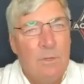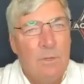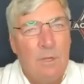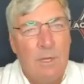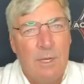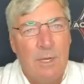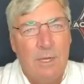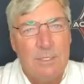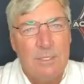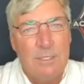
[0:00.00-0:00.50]

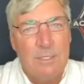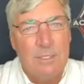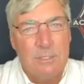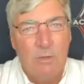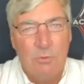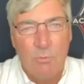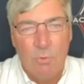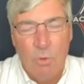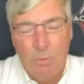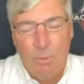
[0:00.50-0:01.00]
Uh,
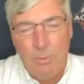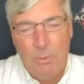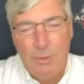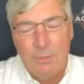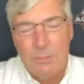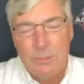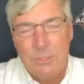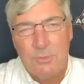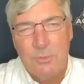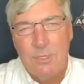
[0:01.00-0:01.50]
so the role
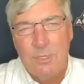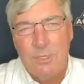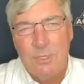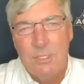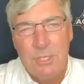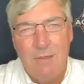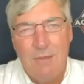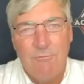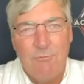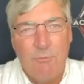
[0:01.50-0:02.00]
players really
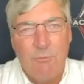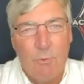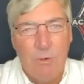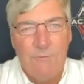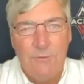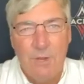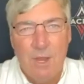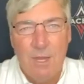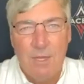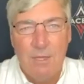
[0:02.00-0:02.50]
shined
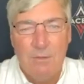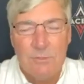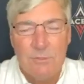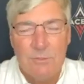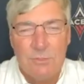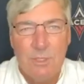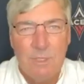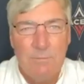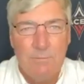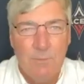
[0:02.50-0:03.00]
forth tonight. I
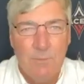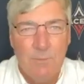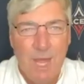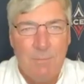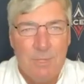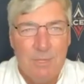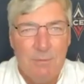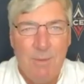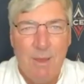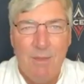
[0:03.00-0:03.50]
was really
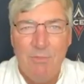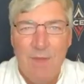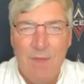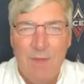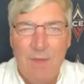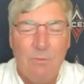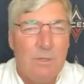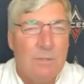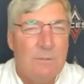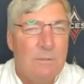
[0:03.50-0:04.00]
happy about
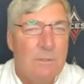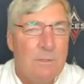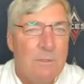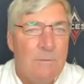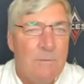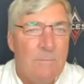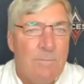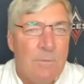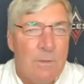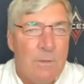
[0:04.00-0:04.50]
that one.
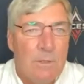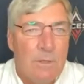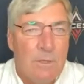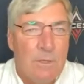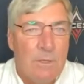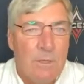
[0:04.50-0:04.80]
You